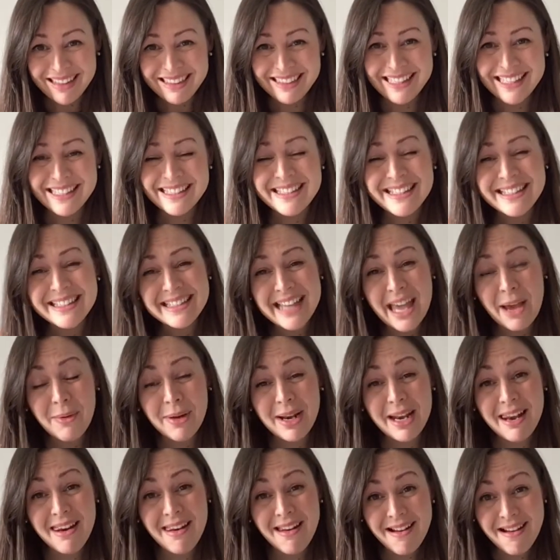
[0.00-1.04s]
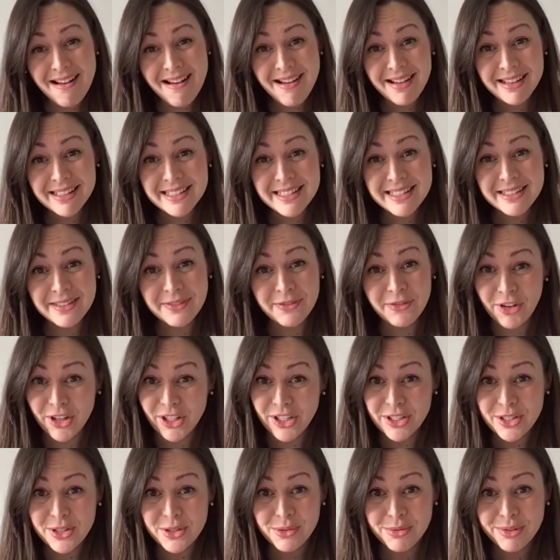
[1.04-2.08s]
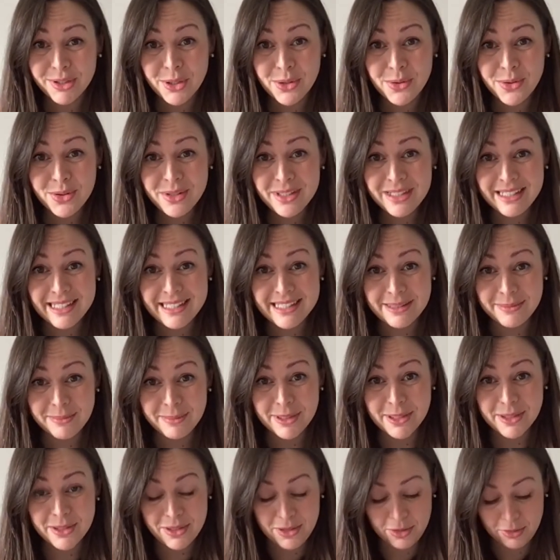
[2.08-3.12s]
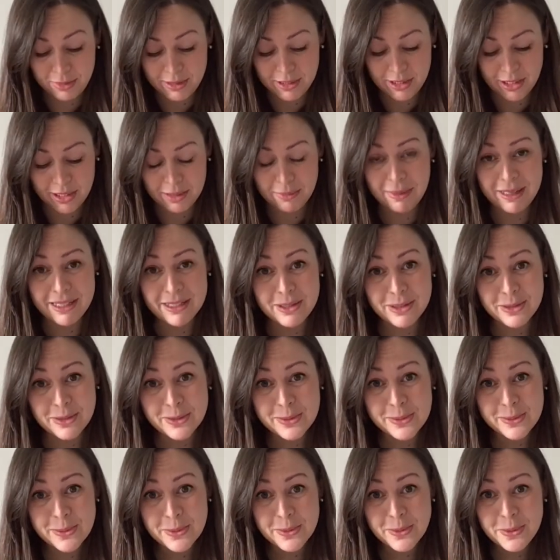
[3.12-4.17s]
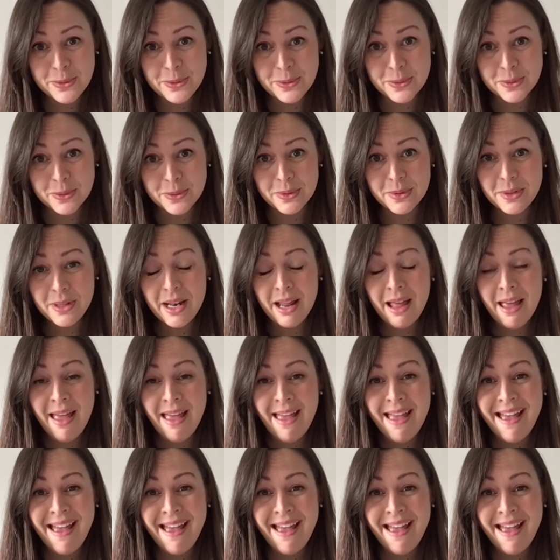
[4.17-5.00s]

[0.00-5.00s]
This is our last virtual recorder lesson because you'll be going back to school